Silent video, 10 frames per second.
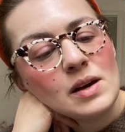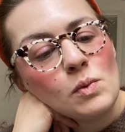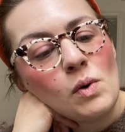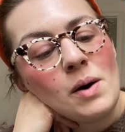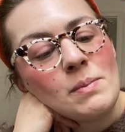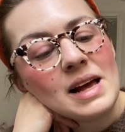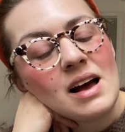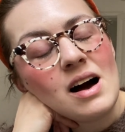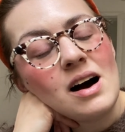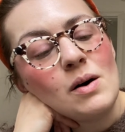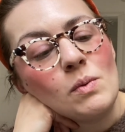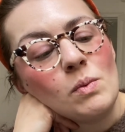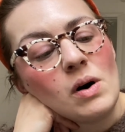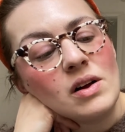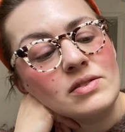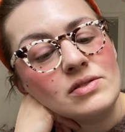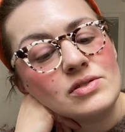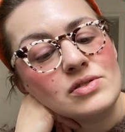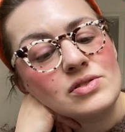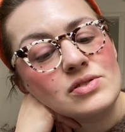what my heart
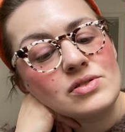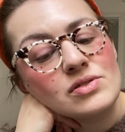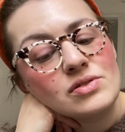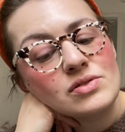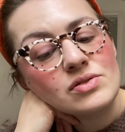wants,